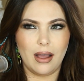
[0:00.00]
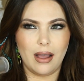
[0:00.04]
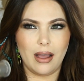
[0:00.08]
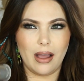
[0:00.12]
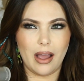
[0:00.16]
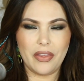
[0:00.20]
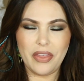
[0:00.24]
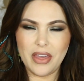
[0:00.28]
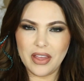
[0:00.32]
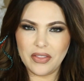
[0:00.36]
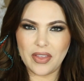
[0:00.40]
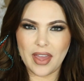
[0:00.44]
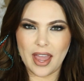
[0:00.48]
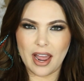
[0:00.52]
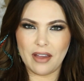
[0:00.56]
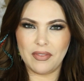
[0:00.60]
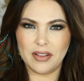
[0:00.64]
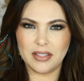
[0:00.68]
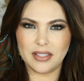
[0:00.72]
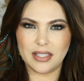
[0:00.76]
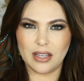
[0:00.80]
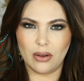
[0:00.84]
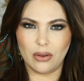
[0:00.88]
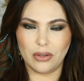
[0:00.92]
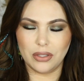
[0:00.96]
I think they have
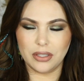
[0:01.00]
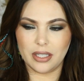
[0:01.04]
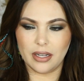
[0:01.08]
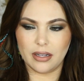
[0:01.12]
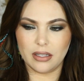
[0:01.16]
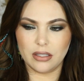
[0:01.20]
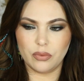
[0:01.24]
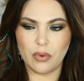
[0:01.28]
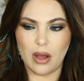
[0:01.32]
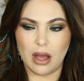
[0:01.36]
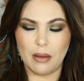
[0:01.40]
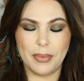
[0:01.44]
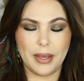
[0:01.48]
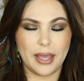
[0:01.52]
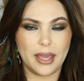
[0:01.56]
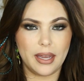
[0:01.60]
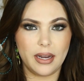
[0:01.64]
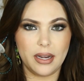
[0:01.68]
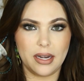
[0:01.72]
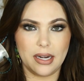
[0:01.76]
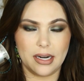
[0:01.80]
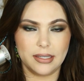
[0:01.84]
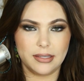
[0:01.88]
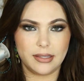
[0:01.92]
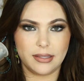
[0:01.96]
this at Ulta as well, but
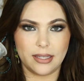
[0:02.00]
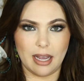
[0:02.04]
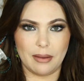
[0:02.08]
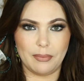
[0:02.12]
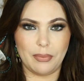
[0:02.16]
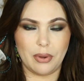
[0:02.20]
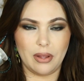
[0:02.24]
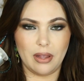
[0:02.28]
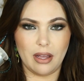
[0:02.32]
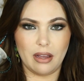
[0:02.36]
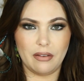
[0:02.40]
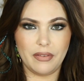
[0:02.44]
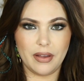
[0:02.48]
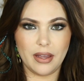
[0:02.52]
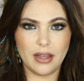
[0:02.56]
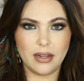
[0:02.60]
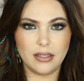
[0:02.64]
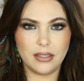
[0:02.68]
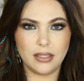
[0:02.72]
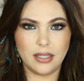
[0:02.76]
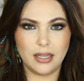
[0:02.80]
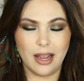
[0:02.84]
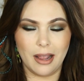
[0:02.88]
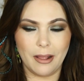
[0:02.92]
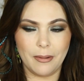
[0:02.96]
getting a sample of
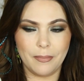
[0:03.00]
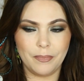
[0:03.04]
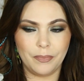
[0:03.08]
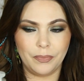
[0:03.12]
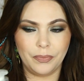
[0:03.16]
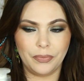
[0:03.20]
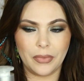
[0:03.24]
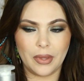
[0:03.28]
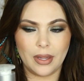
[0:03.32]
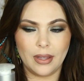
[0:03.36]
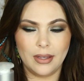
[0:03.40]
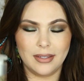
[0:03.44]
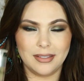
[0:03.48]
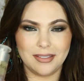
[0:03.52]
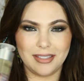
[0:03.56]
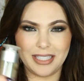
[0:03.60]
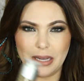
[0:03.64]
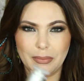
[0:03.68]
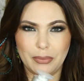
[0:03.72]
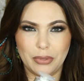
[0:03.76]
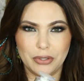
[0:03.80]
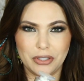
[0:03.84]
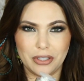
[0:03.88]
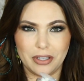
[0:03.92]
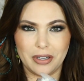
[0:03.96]
it
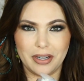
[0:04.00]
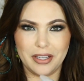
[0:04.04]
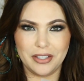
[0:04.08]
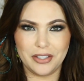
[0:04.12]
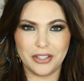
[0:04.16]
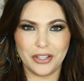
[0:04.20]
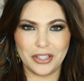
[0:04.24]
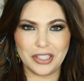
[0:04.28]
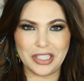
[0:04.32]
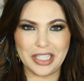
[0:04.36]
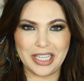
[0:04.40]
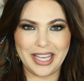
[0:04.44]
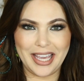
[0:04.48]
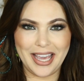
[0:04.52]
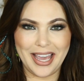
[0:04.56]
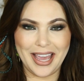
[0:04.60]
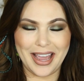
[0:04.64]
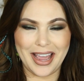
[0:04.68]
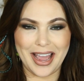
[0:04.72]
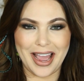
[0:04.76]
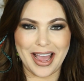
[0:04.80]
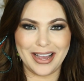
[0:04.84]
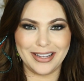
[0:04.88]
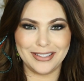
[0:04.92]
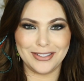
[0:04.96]
samples are easier to
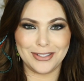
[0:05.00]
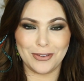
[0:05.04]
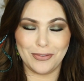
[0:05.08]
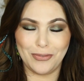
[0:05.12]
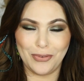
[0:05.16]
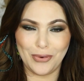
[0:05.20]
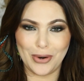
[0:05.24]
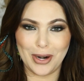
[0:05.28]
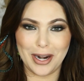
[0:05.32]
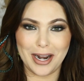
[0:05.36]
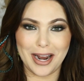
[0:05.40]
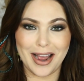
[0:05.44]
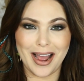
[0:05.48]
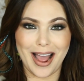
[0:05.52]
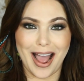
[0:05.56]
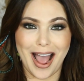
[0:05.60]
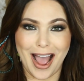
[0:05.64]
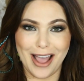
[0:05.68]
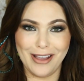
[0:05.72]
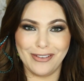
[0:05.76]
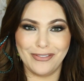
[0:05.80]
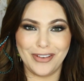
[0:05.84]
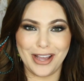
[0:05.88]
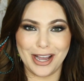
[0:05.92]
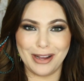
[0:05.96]
get at Sephora,
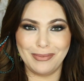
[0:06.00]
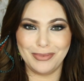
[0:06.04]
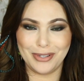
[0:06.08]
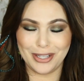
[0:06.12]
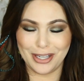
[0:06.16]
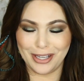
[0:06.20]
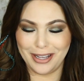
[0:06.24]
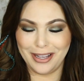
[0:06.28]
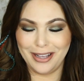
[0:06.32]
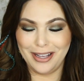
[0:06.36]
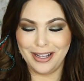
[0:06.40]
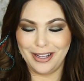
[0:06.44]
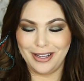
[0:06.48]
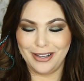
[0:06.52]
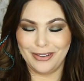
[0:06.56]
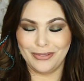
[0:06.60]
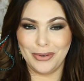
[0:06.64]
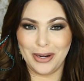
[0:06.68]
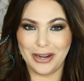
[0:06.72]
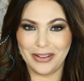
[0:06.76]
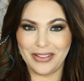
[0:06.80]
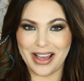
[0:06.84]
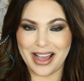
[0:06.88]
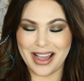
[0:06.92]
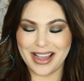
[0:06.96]
I've come to
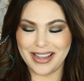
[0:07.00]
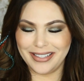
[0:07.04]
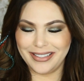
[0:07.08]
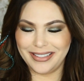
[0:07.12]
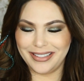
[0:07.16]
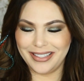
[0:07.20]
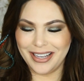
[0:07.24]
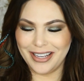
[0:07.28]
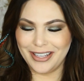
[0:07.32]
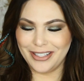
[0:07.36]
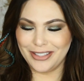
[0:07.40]
realize.